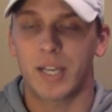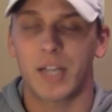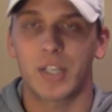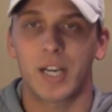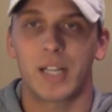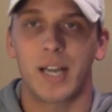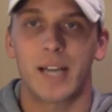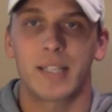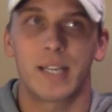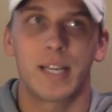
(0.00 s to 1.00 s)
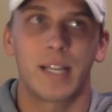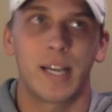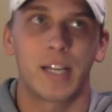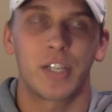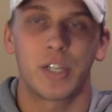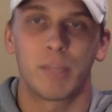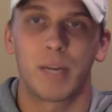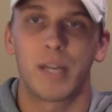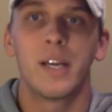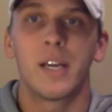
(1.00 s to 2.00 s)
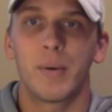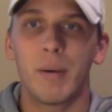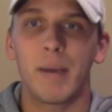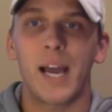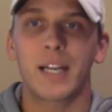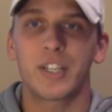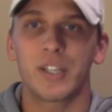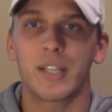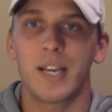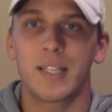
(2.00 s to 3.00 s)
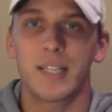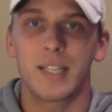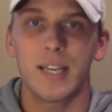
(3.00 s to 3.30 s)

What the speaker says: He actually got last again the next year, but he went back and took the ACT.